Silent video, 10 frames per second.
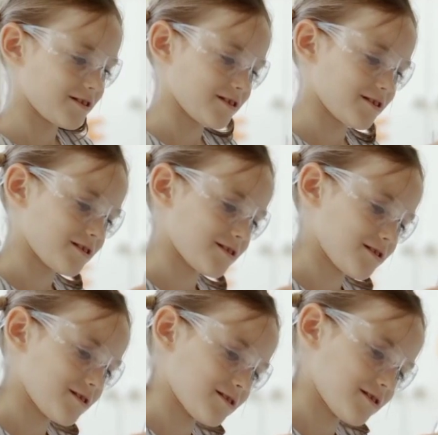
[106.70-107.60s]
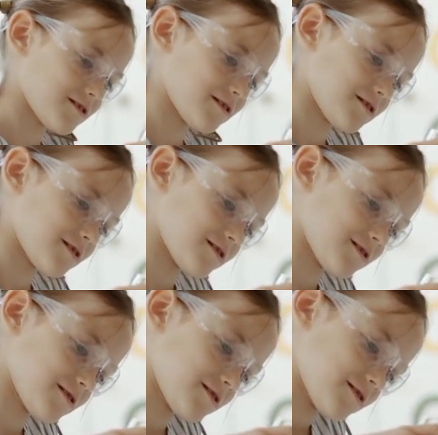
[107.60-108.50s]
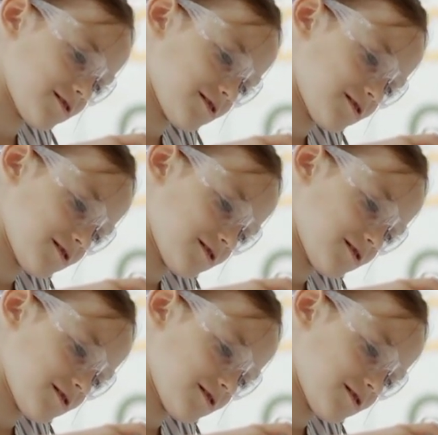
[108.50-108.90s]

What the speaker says: the science students watching, I mean the